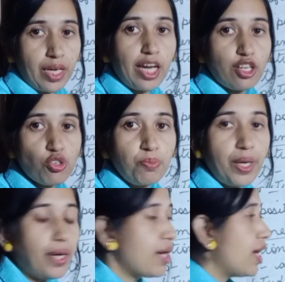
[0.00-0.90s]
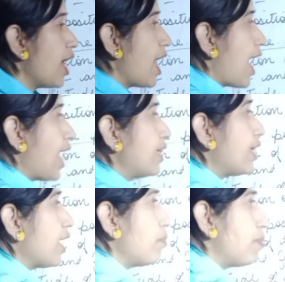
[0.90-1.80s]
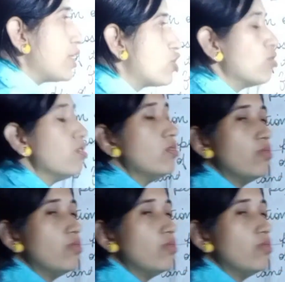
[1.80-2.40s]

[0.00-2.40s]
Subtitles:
to B, and then B to